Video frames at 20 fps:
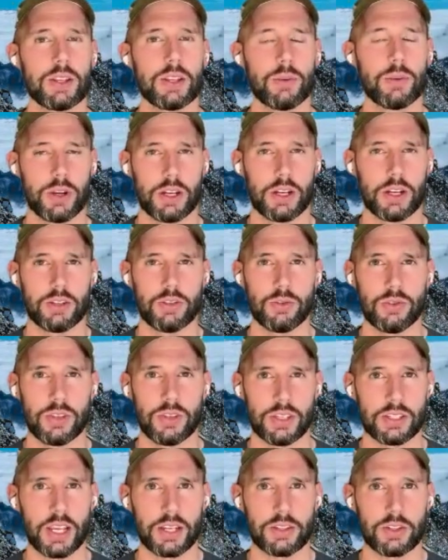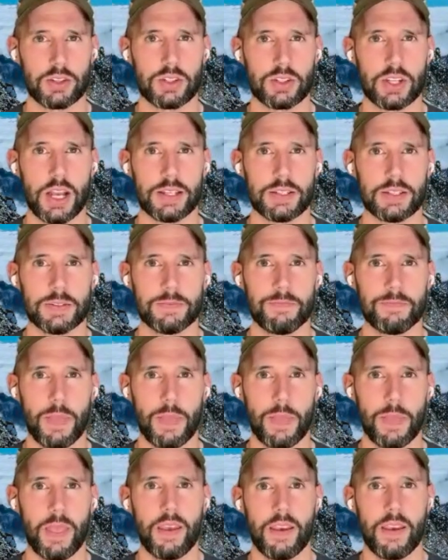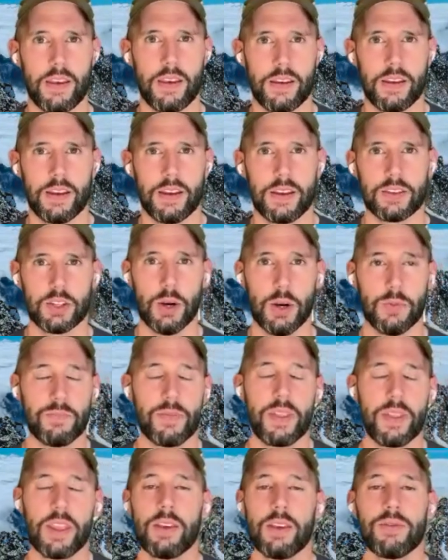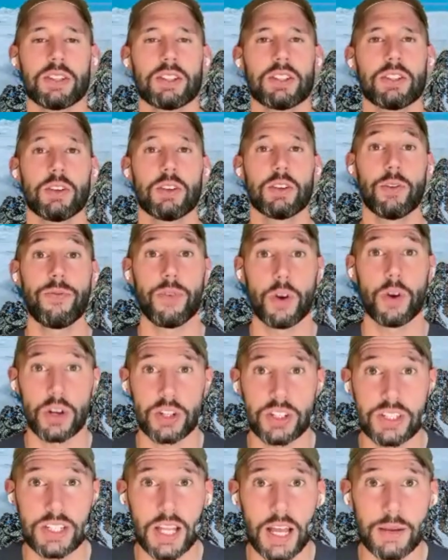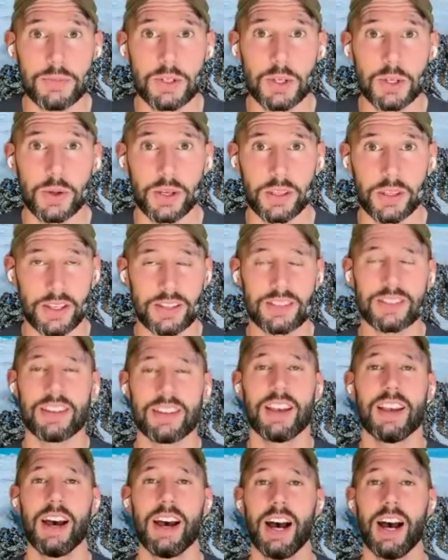that we're going to do this exercise. So if this is your first time doing this,